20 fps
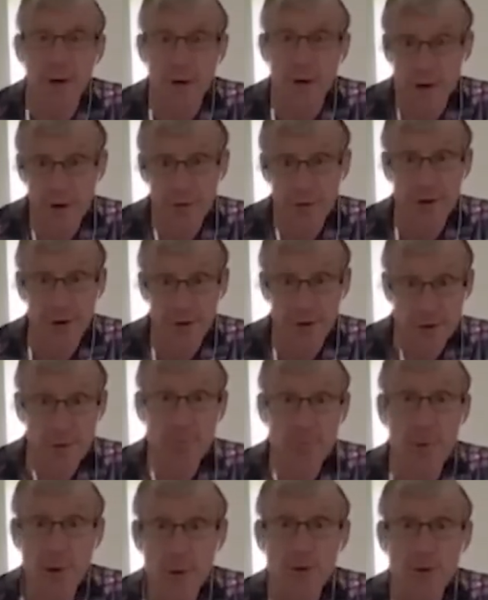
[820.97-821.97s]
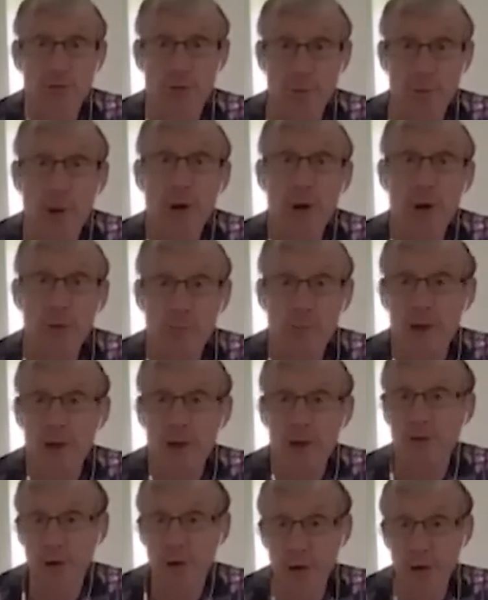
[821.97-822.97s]
I found the most remote bit
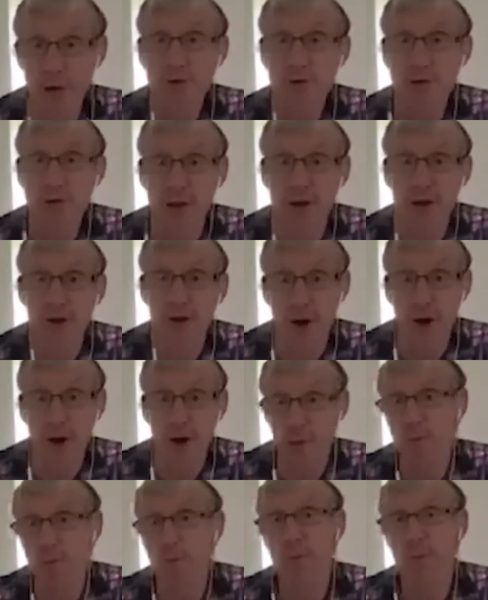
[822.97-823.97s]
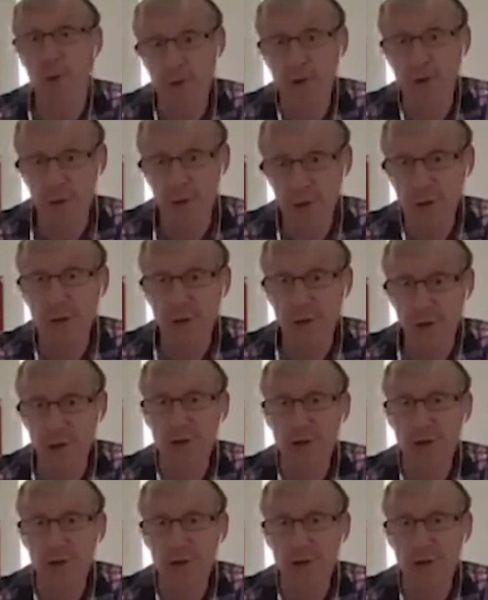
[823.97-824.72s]
of coastline I possibly could,